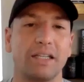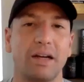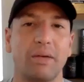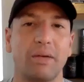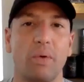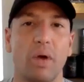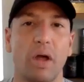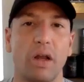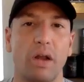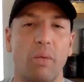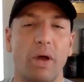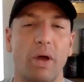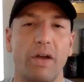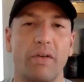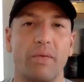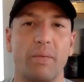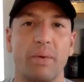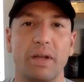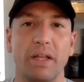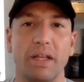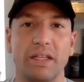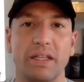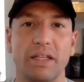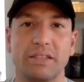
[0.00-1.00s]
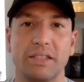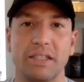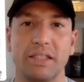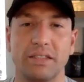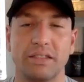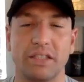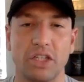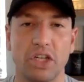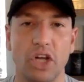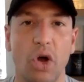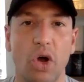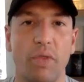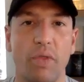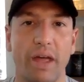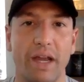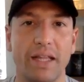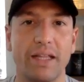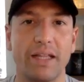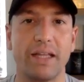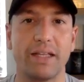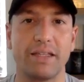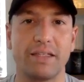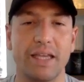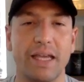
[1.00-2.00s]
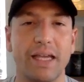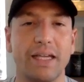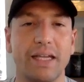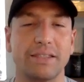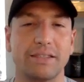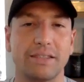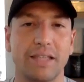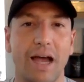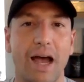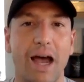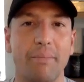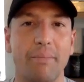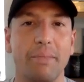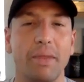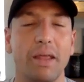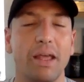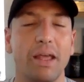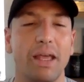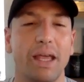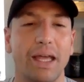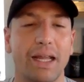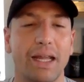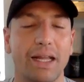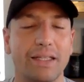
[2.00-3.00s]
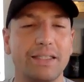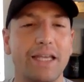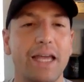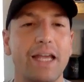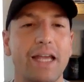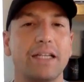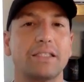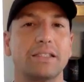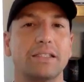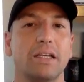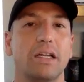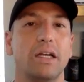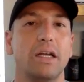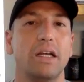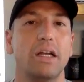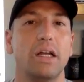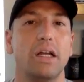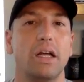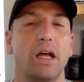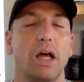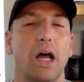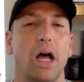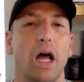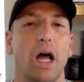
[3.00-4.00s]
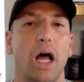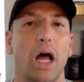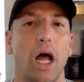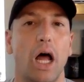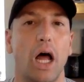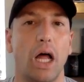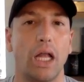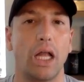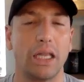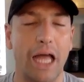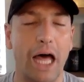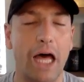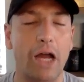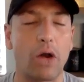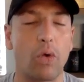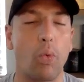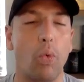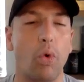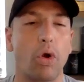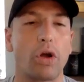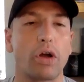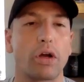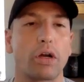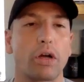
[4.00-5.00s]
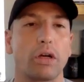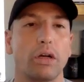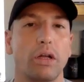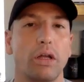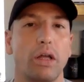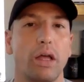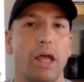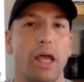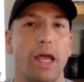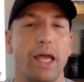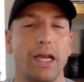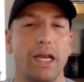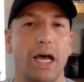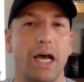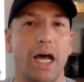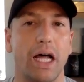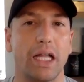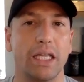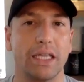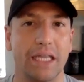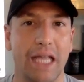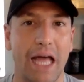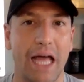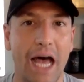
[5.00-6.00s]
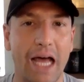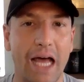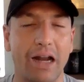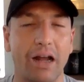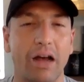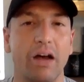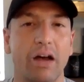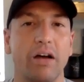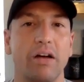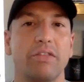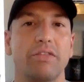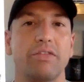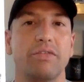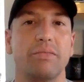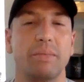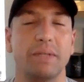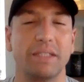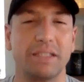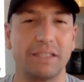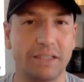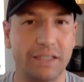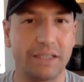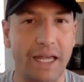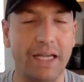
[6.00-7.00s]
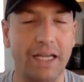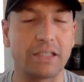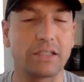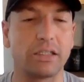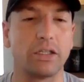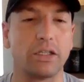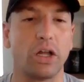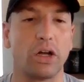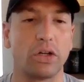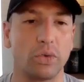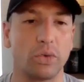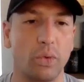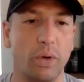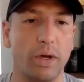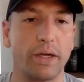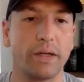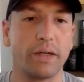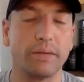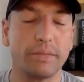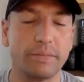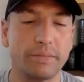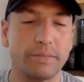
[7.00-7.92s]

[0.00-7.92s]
I want everybody listening to know that it takes time, and it takes a lot of work and a lot of mistakes along the way.